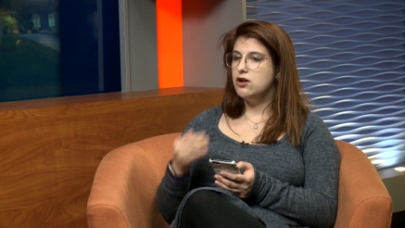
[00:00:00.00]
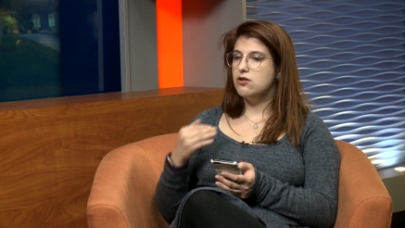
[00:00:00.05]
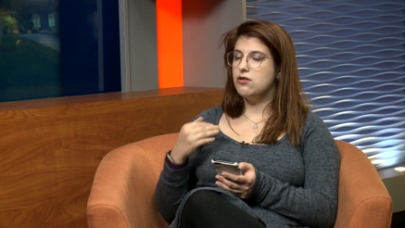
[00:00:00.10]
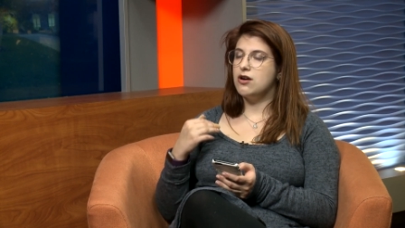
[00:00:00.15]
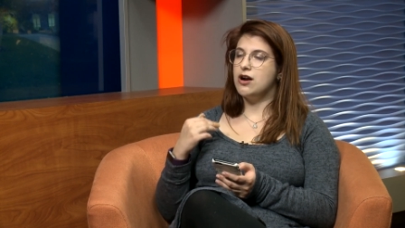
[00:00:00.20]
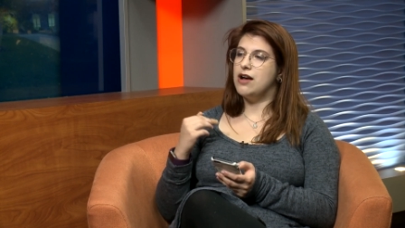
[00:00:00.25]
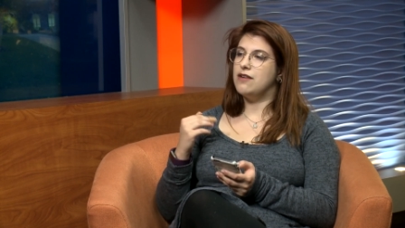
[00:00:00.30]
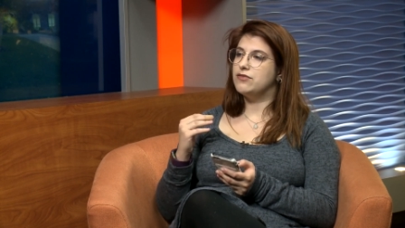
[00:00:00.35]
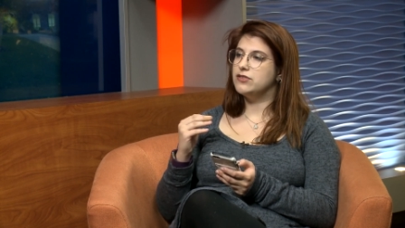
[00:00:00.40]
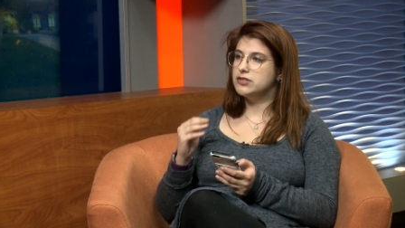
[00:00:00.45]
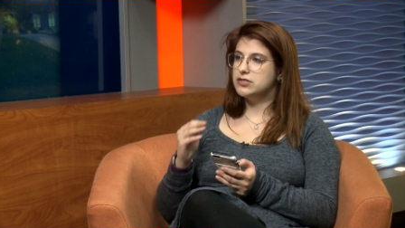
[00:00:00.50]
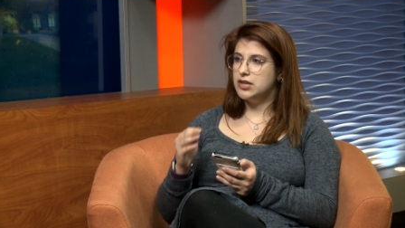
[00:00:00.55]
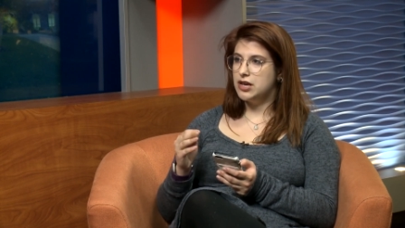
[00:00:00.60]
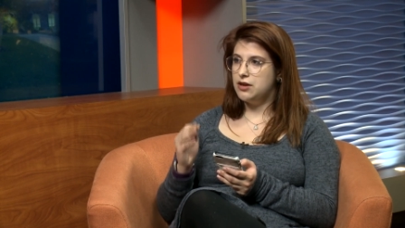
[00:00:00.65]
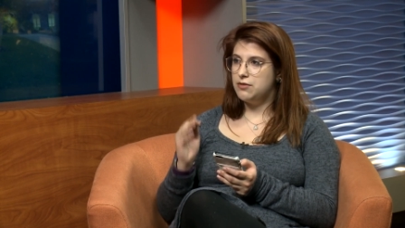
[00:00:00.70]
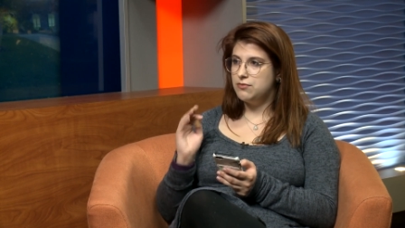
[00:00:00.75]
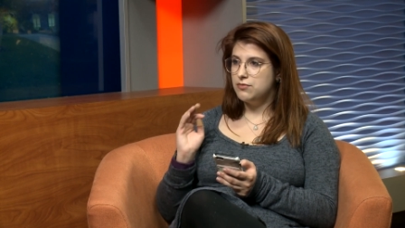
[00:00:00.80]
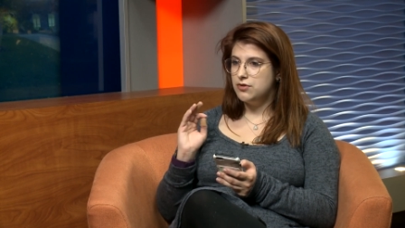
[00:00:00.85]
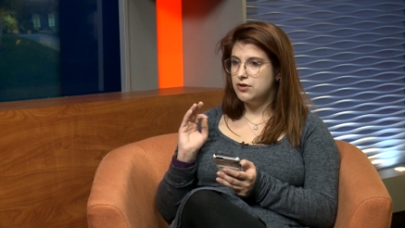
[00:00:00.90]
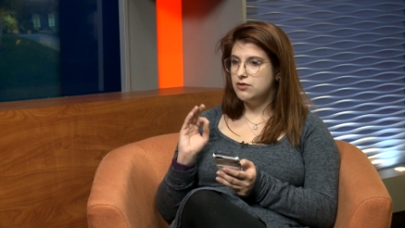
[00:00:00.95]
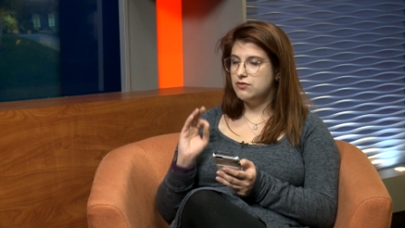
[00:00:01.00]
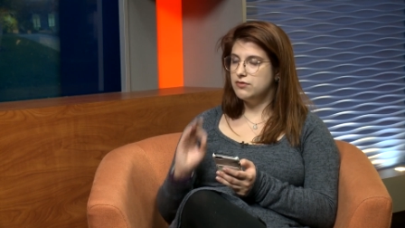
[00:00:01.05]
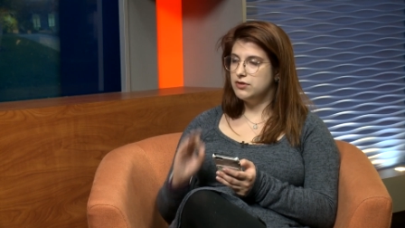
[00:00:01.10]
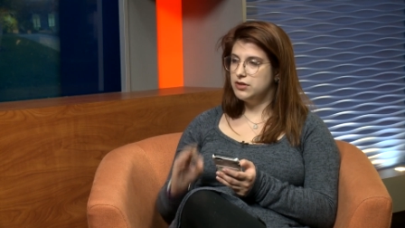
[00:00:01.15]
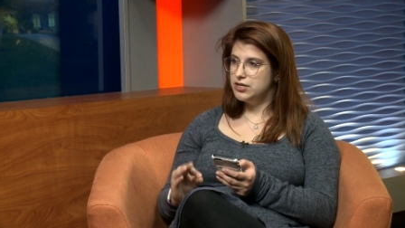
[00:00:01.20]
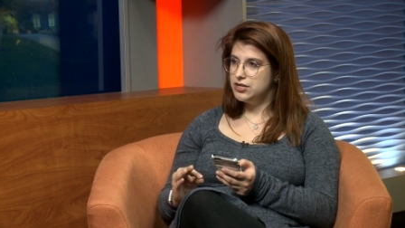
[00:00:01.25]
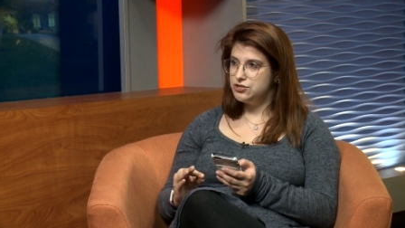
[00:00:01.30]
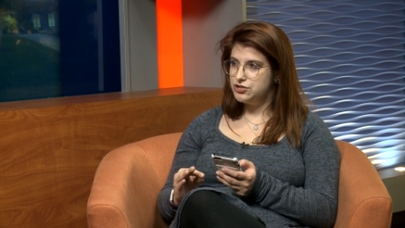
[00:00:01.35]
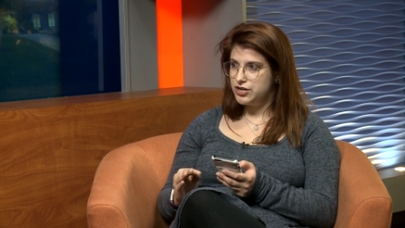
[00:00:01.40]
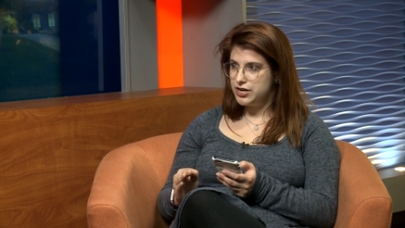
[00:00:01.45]
or have the same
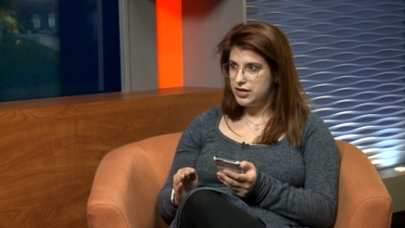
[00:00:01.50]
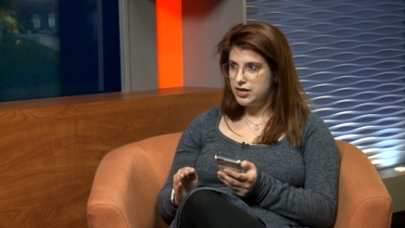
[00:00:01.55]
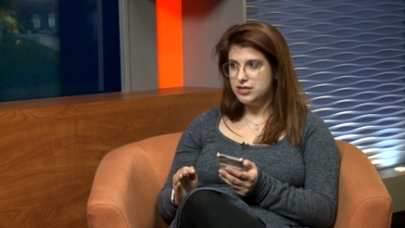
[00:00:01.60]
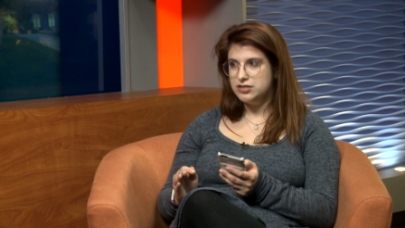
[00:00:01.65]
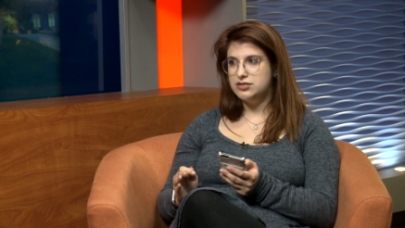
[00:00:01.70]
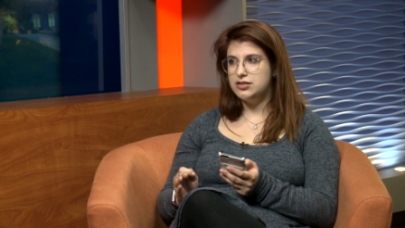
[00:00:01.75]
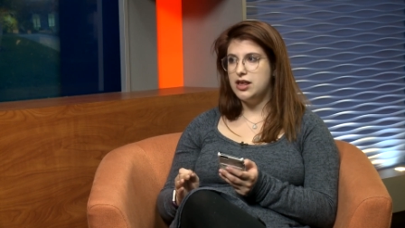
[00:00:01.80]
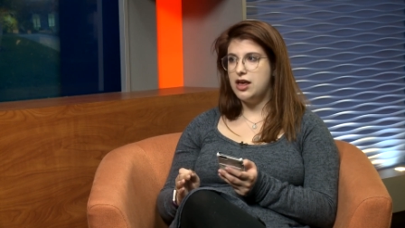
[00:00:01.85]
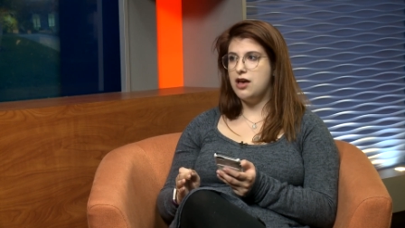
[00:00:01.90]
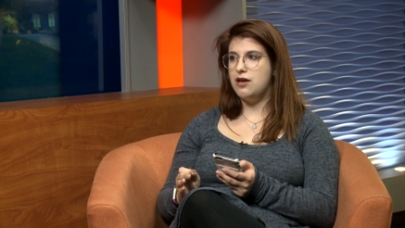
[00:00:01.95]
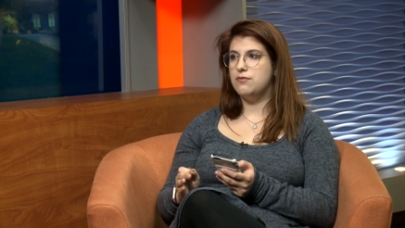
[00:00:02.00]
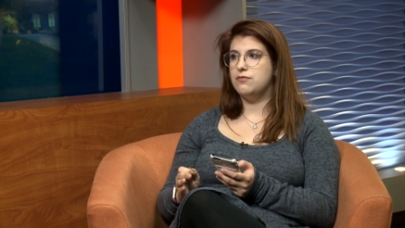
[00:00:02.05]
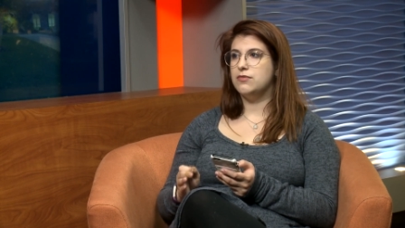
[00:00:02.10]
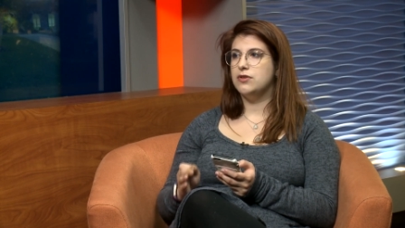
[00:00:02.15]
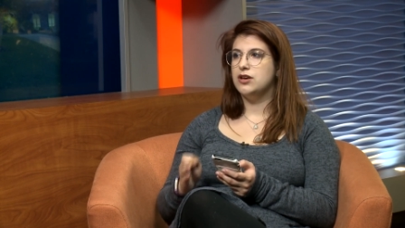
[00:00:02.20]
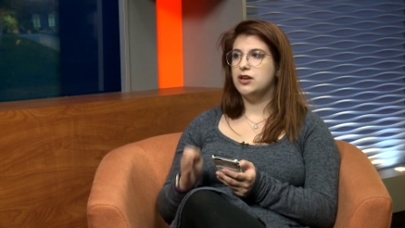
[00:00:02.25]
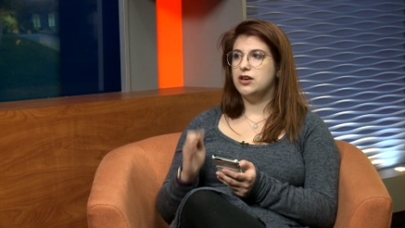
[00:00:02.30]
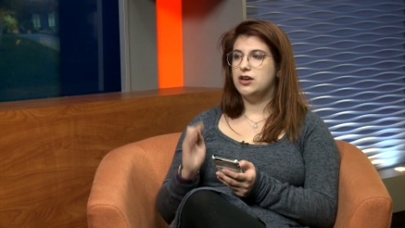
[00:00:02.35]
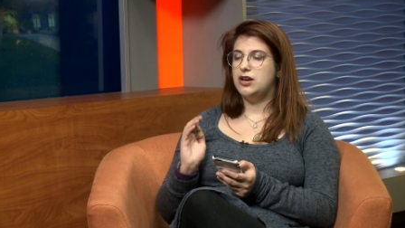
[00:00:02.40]
religion as them,